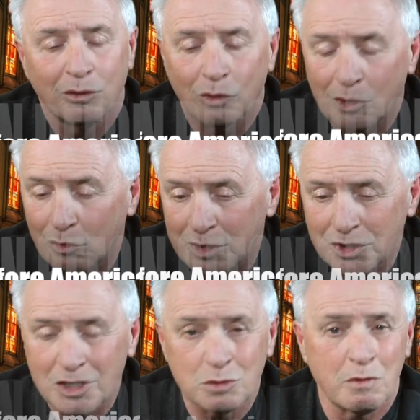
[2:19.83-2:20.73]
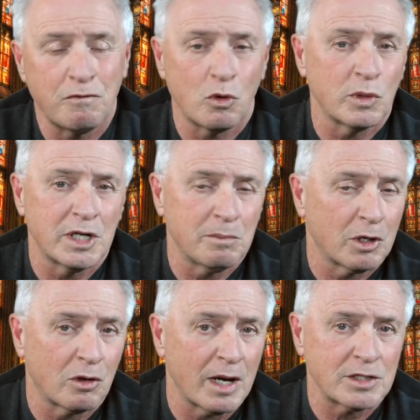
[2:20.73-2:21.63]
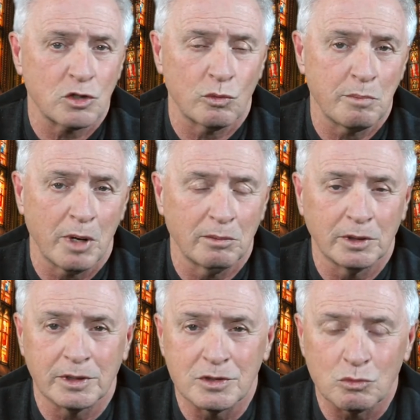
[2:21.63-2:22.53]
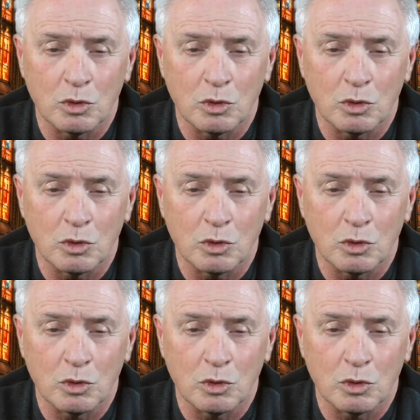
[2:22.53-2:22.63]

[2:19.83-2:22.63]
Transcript: We're Christians before we're Democrats or Republicans.